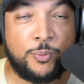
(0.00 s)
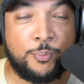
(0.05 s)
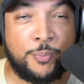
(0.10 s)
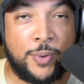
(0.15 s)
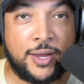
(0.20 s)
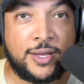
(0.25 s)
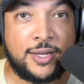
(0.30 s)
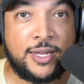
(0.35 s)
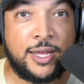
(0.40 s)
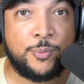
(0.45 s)

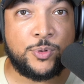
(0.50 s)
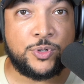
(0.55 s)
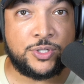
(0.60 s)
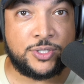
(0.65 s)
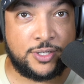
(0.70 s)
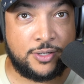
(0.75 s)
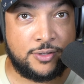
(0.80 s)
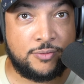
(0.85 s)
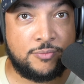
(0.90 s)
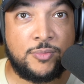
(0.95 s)
Michael
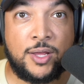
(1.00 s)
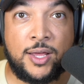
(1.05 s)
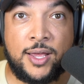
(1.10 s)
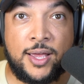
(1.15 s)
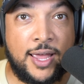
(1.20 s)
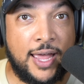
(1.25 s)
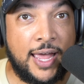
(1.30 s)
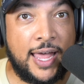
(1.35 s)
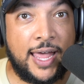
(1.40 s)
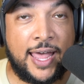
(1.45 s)
Emerson
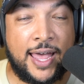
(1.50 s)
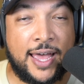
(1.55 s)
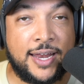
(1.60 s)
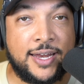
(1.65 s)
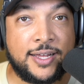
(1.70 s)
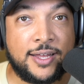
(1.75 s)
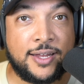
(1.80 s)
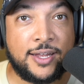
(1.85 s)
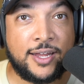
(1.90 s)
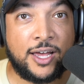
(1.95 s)

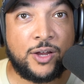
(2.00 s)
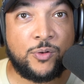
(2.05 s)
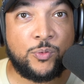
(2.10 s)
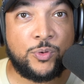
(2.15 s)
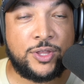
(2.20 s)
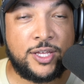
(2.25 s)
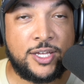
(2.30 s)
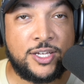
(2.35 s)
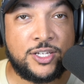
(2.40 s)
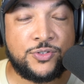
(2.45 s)
adding a lot
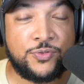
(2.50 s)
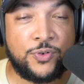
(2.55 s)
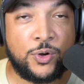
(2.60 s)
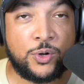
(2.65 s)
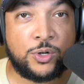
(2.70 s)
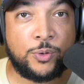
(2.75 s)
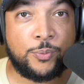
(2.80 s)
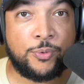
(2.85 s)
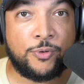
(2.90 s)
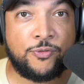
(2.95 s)
with his
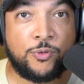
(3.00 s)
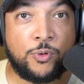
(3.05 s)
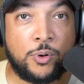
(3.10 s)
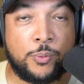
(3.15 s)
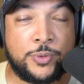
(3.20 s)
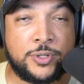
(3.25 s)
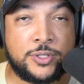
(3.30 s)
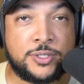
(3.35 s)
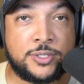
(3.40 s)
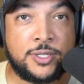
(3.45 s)
vocal
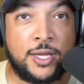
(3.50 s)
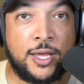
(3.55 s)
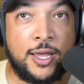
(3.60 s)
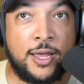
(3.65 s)
performance,